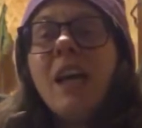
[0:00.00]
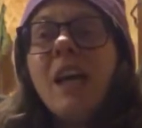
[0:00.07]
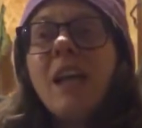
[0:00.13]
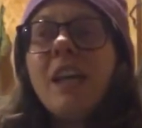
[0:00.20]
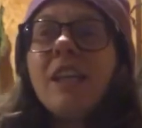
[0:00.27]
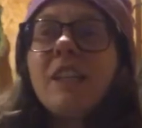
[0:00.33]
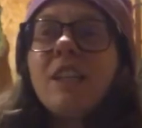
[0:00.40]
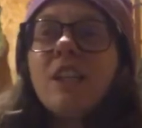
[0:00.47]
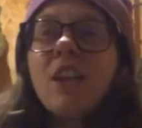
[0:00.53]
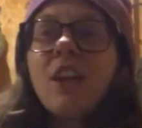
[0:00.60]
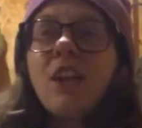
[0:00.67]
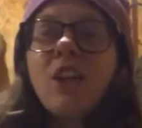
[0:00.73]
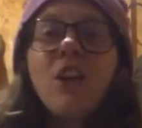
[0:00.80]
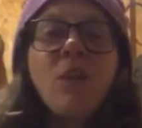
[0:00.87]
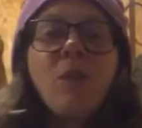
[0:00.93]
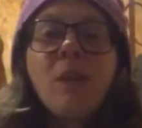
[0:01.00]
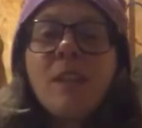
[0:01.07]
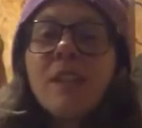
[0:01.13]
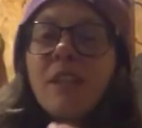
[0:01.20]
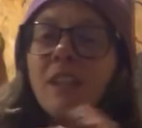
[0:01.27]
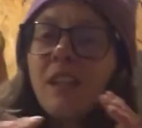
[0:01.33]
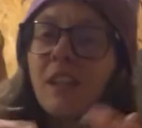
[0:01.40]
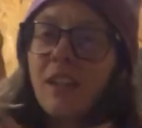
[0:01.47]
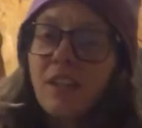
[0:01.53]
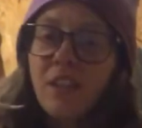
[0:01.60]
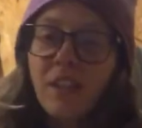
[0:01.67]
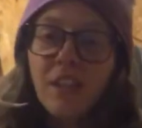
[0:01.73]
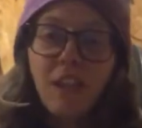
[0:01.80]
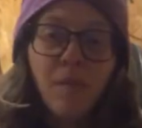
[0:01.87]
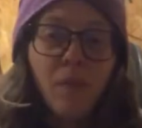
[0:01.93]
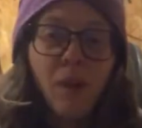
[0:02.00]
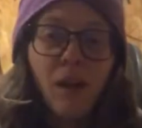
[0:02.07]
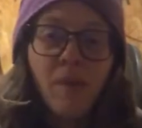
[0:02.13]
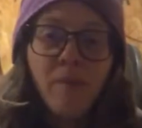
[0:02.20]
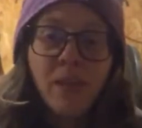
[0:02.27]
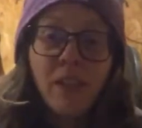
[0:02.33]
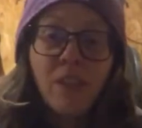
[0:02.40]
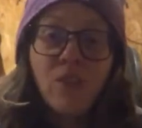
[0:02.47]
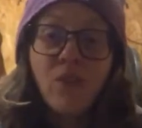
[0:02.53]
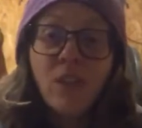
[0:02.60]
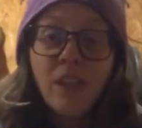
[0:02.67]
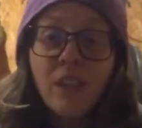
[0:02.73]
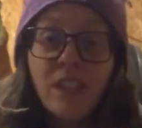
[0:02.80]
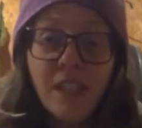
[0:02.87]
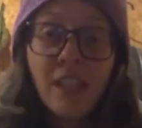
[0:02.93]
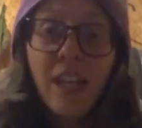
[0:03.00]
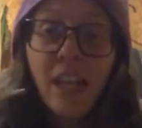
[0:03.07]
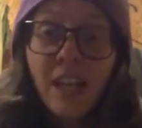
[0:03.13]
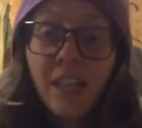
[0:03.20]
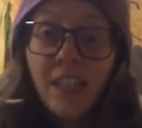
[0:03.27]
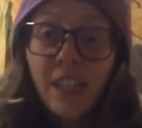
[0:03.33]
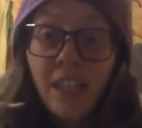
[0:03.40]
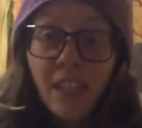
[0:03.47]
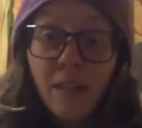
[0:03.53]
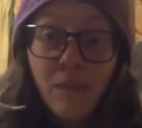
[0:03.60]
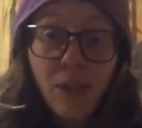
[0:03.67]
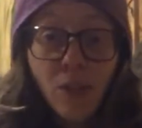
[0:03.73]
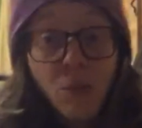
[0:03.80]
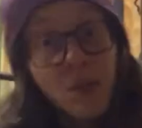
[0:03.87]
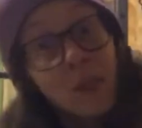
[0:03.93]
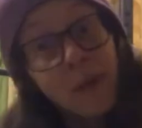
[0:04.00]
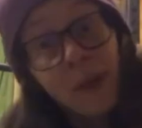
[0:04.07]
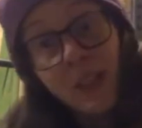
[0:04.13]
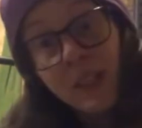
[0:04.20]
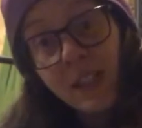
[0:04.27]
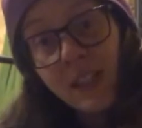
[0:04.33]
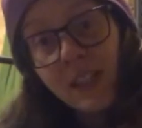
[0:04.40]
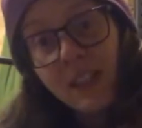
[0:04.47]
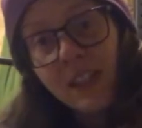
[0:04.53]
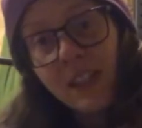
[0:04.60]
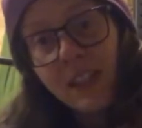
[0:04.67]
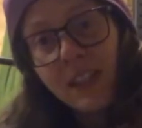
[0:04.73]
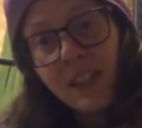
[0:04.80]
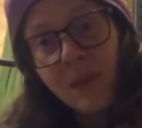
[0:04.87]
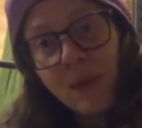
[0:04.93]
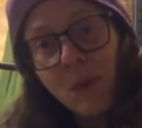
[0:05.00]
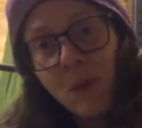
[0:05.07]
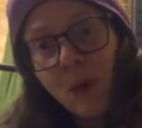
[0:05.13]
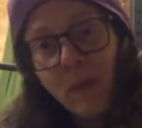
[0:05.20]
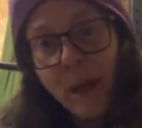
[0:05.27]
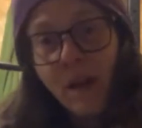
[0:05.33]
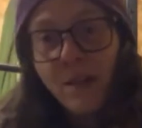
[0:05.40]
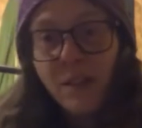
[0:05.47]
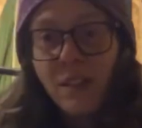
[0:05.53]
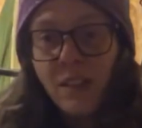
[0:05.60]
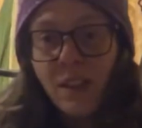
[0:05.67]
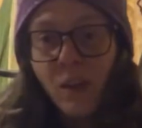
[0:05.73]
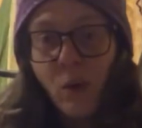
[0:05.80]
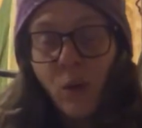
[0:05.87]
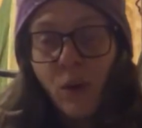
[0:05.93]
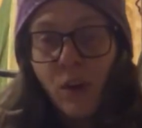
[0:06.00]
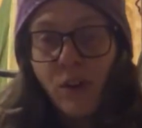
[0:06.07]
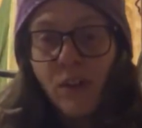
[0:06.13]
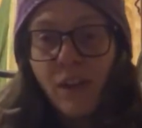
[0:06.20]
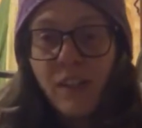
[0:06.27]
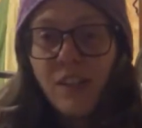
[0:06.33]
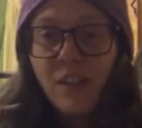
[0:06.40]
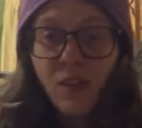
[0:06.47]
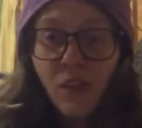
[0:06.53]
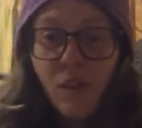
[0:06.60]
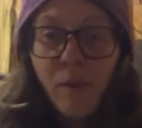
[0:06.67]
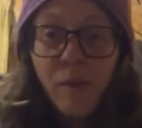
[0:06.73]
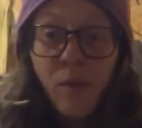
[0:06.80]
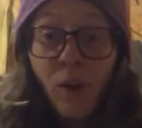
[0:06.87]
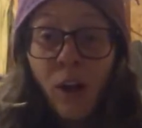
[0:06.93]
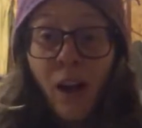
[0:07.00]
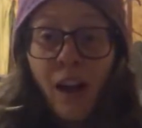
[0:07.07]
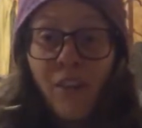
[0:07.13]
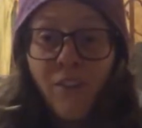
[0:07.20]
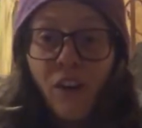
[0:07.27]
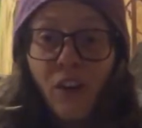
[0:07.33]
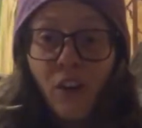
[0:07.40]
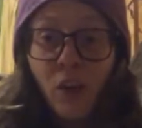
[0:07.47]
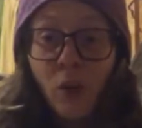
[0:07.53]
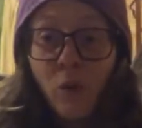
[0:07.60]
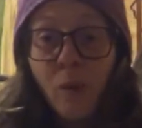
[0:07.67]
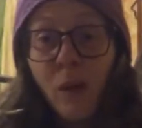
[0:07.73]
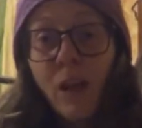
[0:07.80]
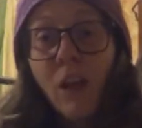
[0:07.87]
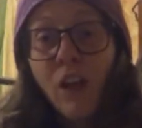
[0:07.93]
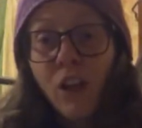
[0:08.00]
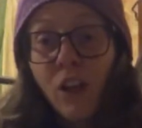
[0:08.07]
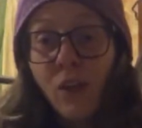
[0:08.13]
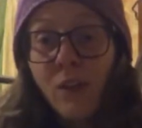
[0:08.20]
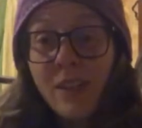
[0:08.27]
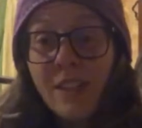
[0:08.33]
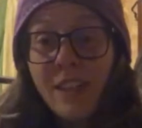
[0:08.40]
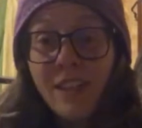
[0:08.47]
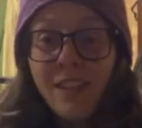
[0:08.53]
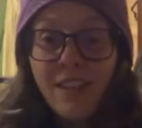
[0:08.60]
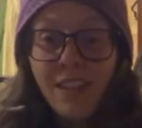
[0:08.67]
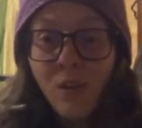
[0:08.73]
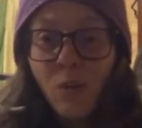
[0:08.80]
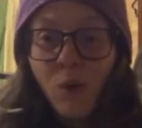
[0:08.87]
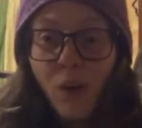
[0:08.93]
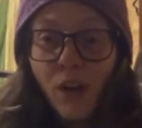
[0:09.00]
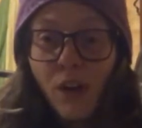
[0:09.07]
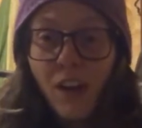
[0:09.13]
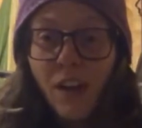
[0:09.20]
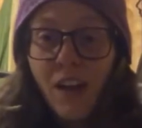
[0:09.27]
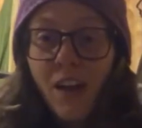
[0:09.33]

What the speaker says: it's a good one to double up, because really today it's not going to be so much about intensity, it's going to be more about skill work, right? So a little bit more high volume, low intensity work.